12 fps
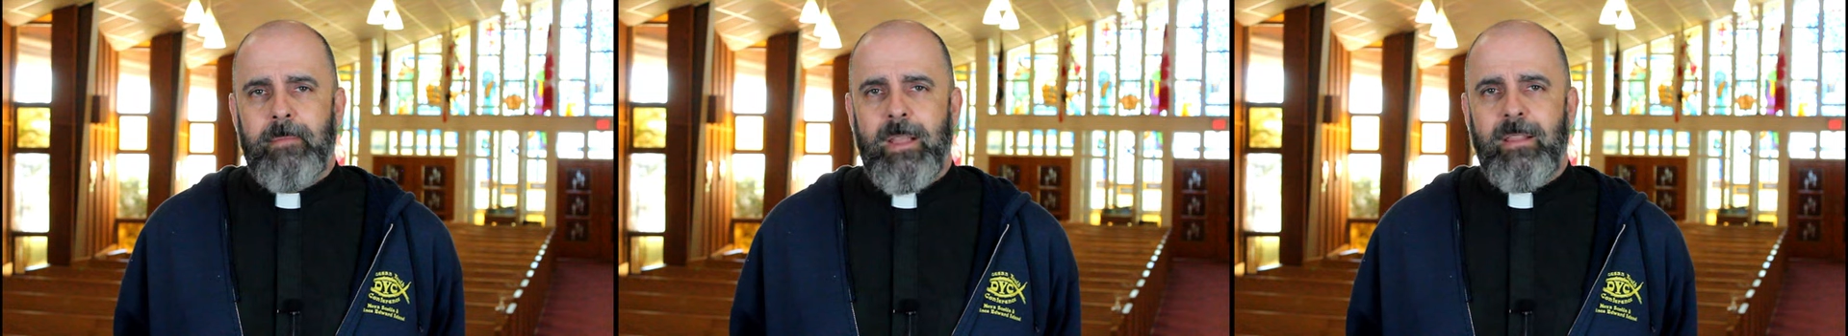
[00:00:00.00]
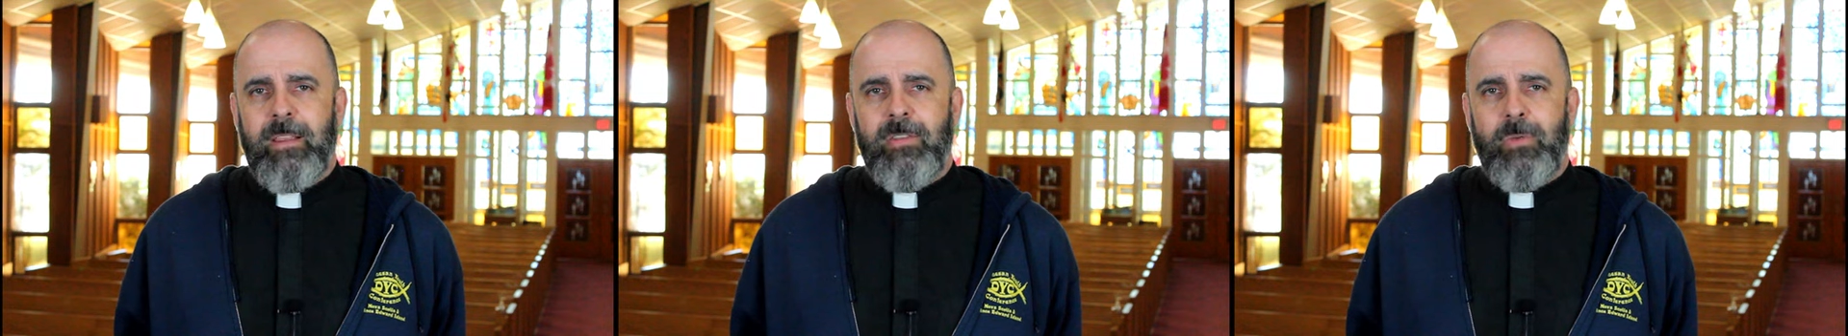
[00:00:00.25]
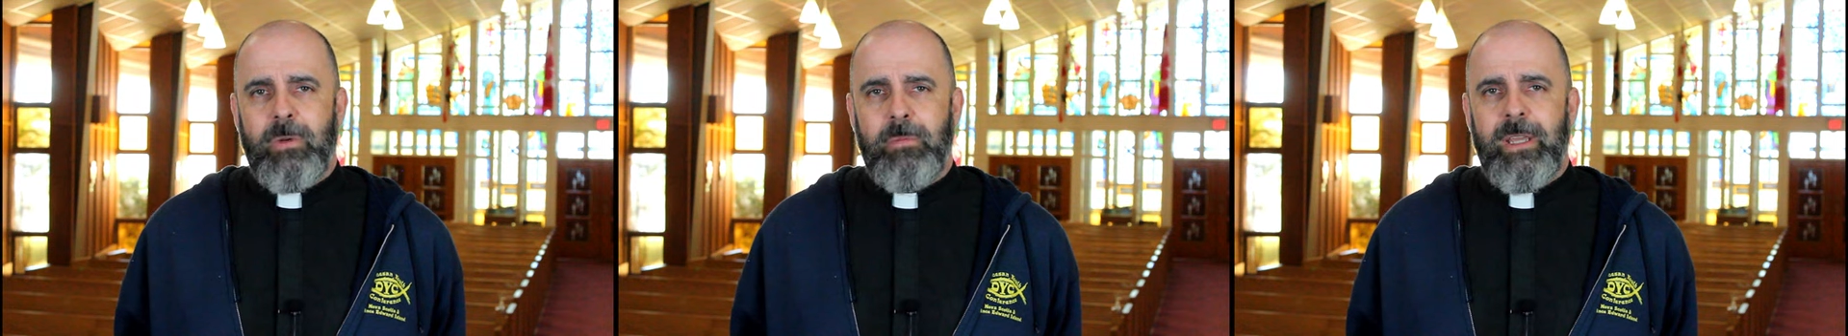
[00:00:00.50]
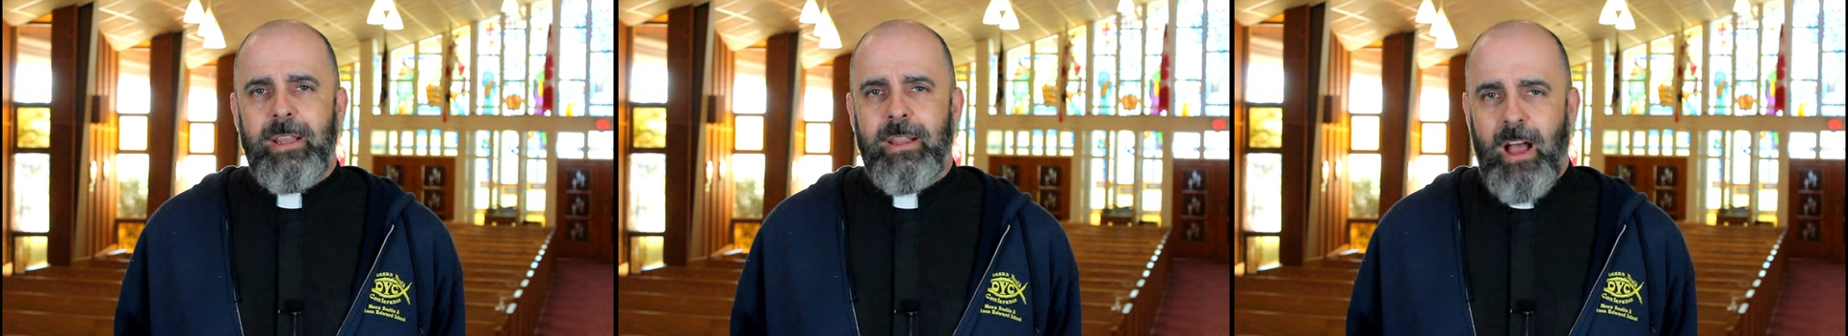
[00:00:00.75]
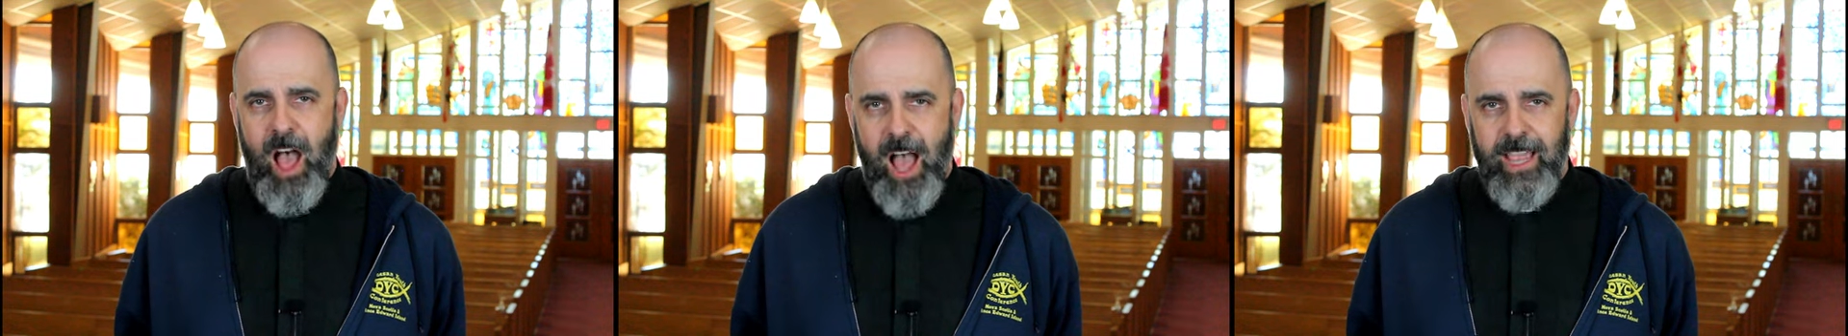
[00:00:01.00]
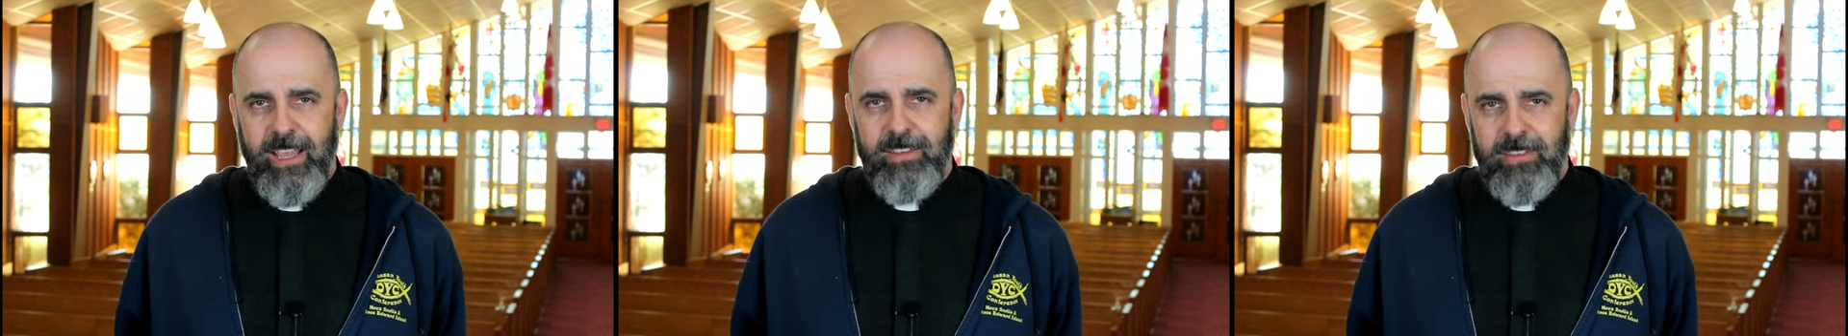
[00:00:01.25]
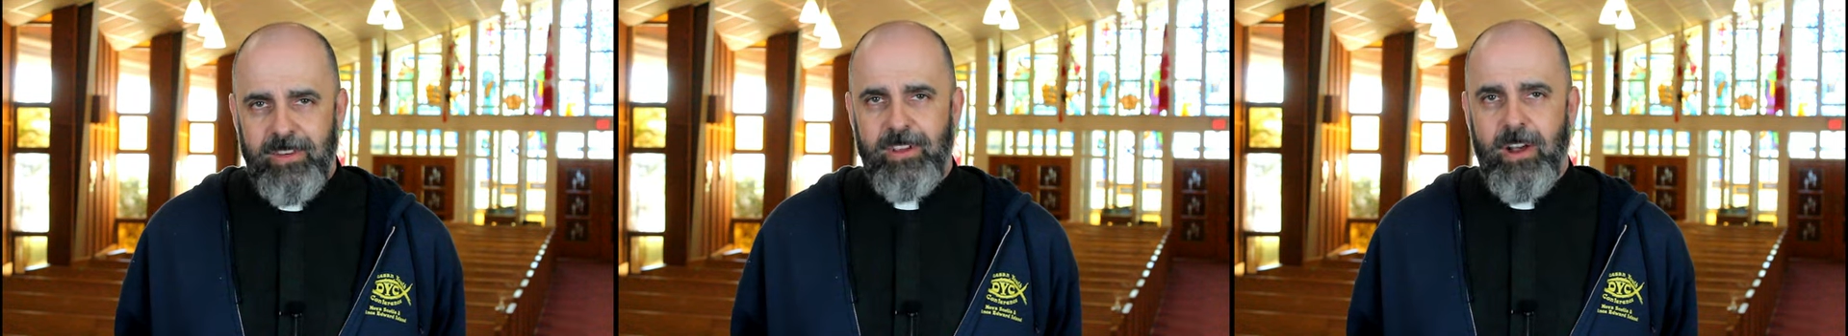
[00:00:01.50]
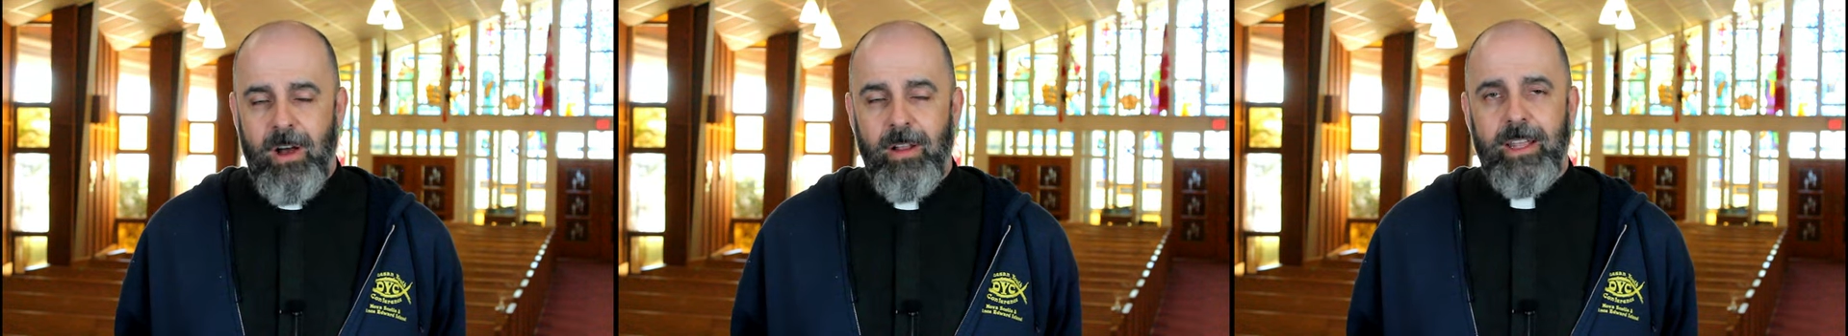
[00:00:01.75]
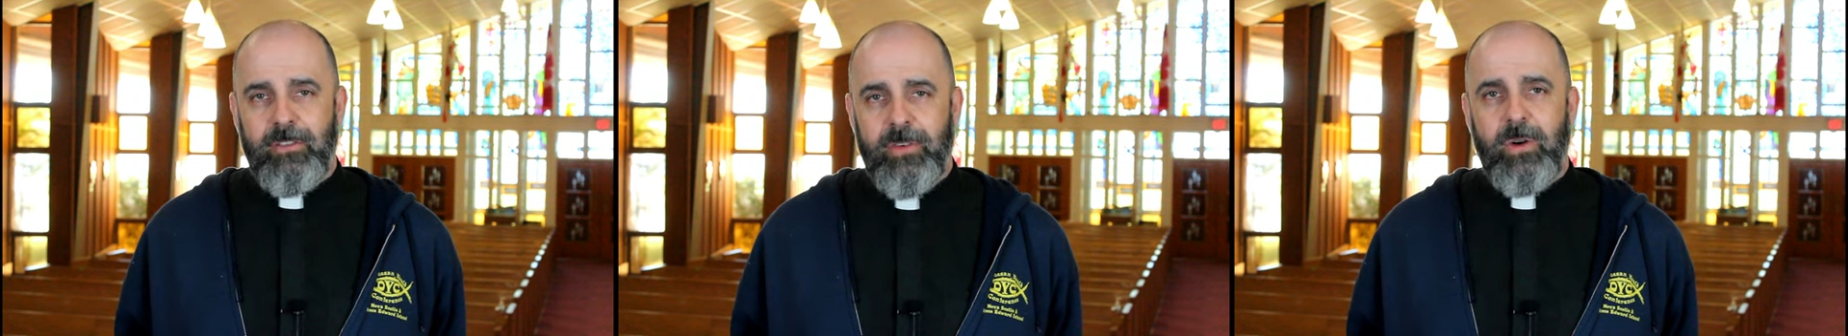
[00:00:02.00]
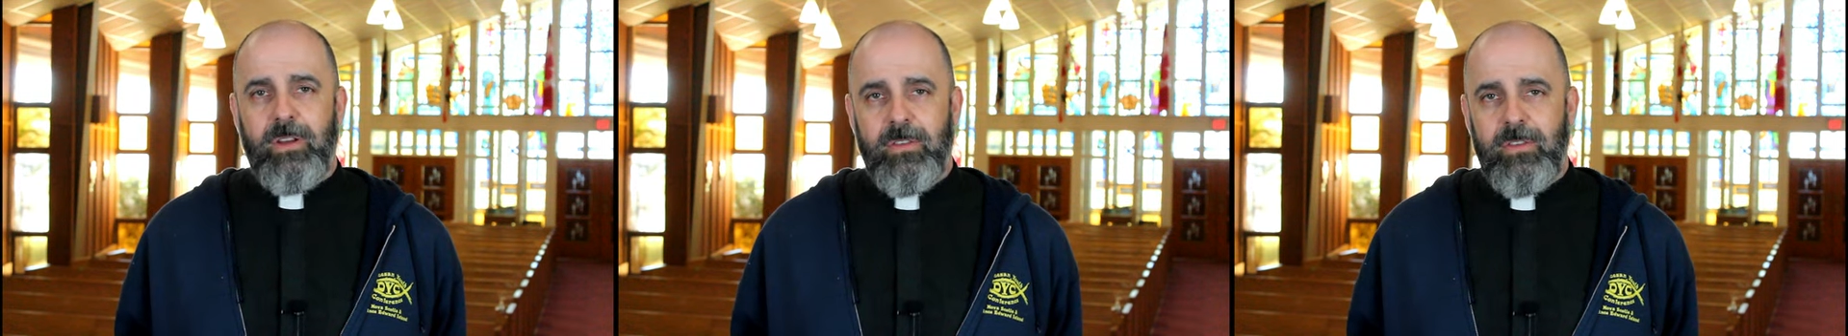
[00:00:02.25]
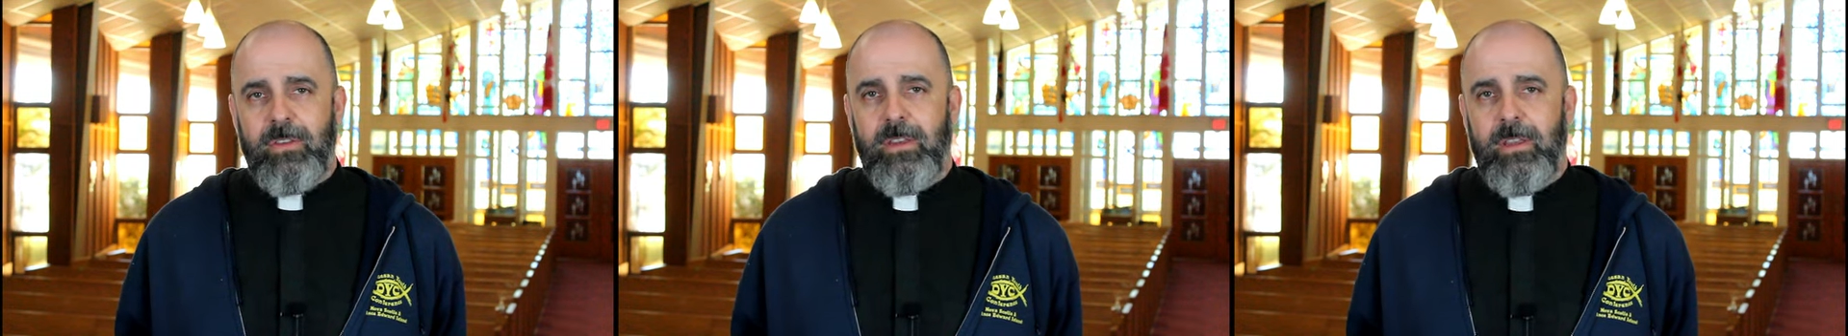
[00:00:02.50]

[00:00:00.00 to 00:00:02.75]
that this would be the highest calling for us.